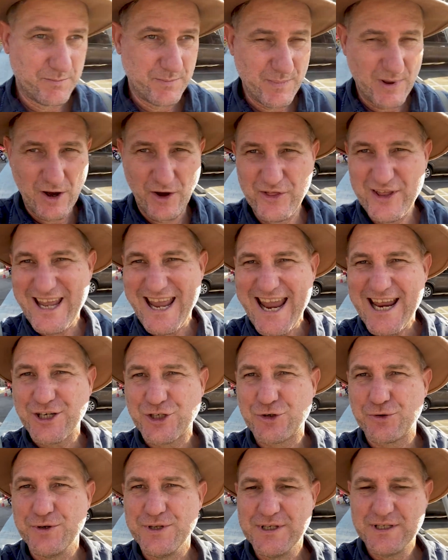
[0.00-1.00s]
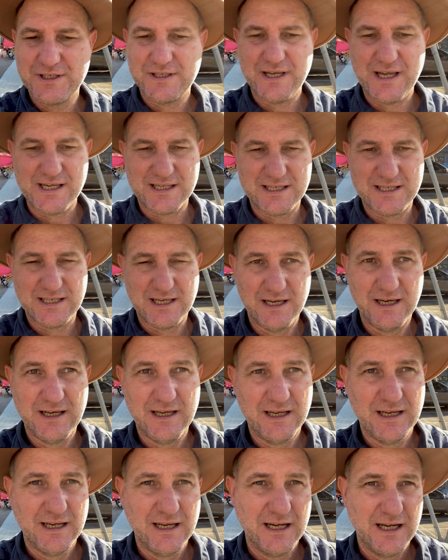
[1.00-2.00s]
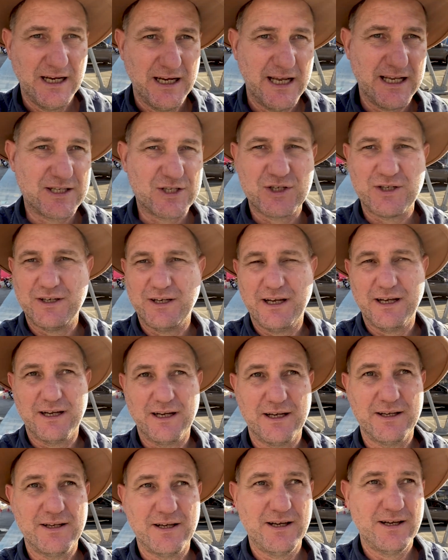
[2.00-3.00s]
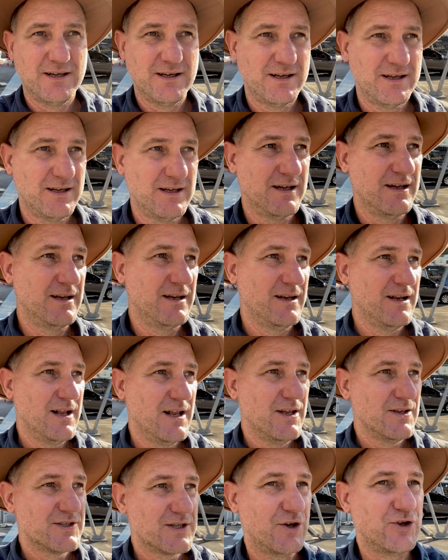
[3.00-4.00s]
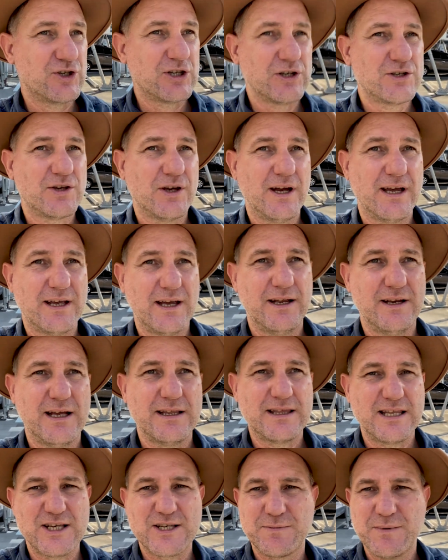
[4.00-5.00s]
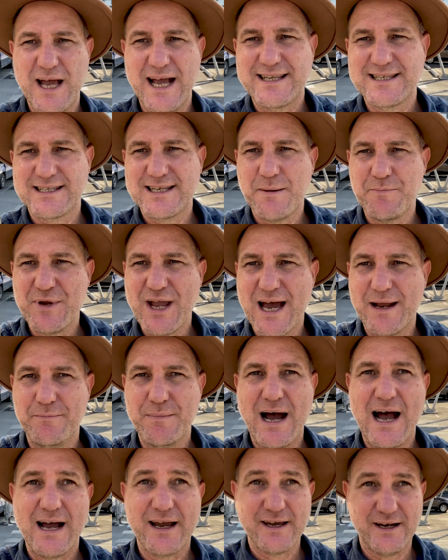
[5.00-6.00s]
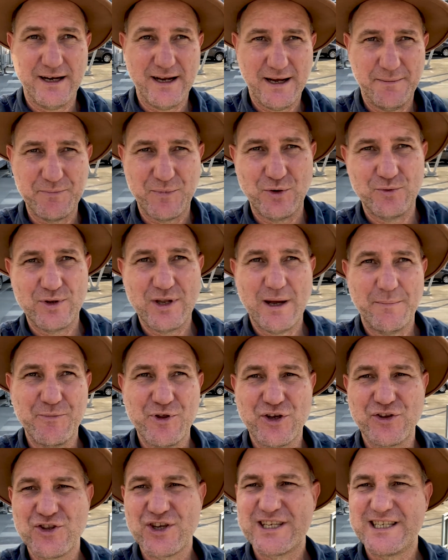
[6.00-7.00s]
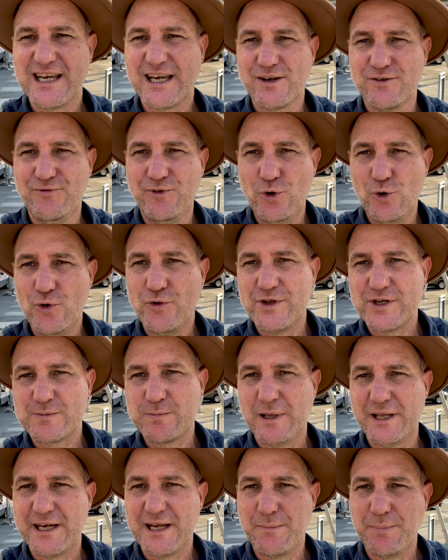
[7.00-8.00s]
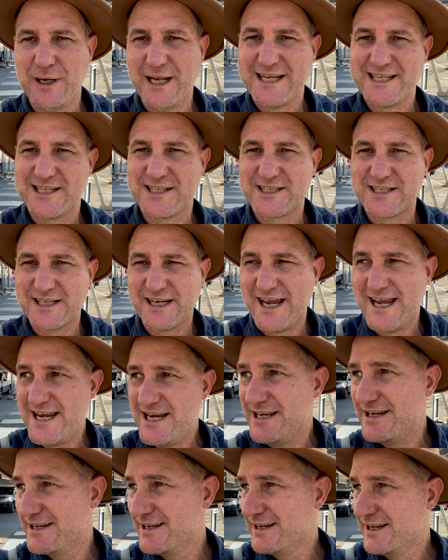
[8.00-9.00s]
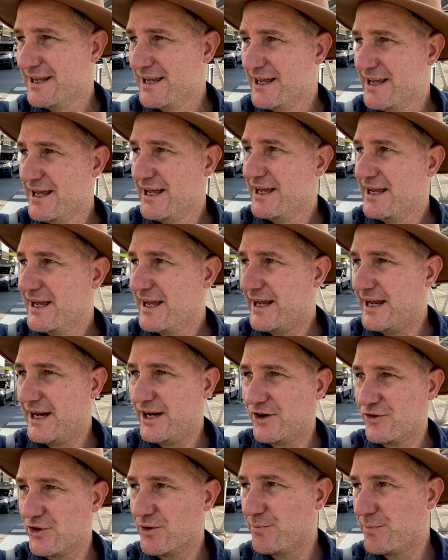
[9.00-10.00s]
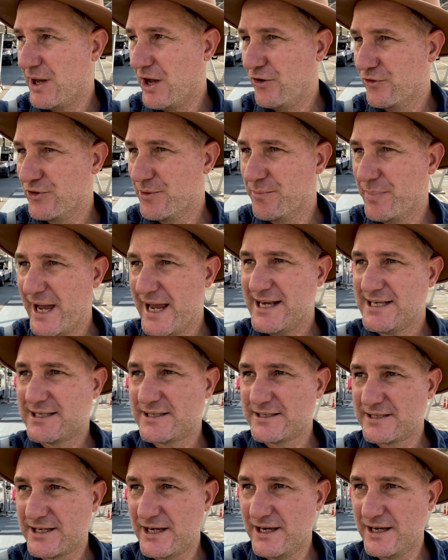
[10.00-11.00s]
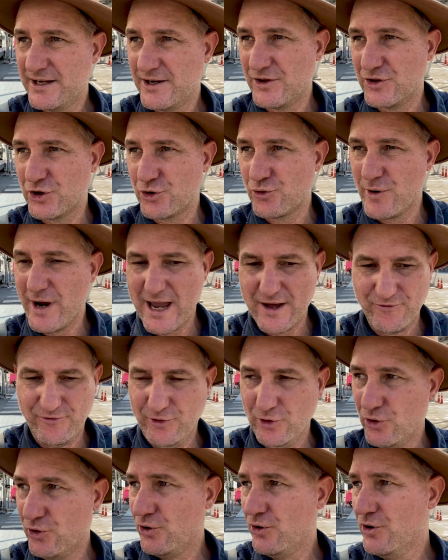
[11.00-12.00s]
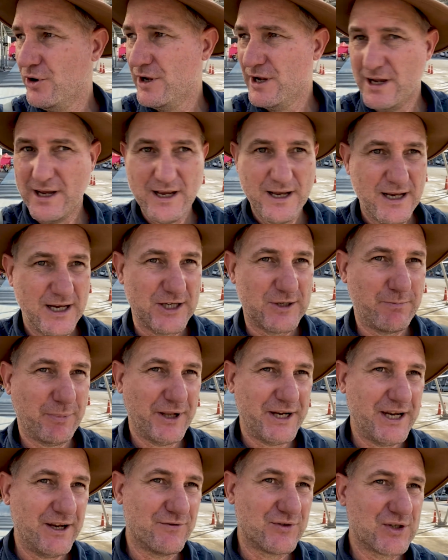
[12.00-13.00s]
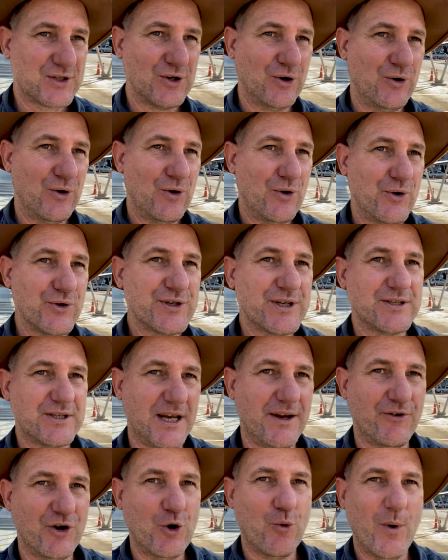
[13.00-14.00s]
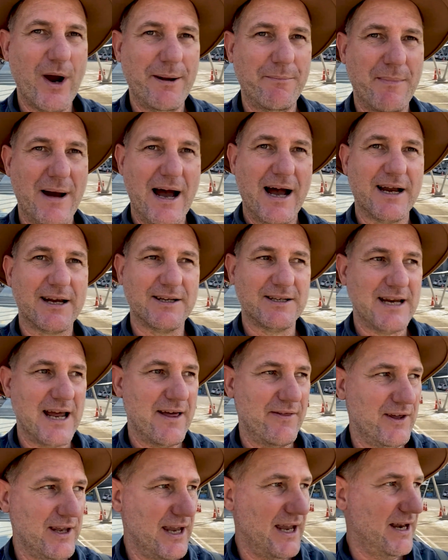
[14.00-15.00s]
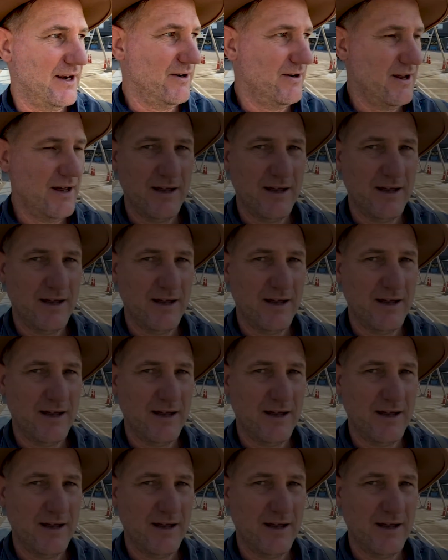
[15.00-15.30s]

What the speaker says: on the entrance says it's So it looks like at Samyan market up on the second floor, there's plenty of places to eat, and on the base, on the ground floor, there's plenty of stalls. There's even a wet market down the end.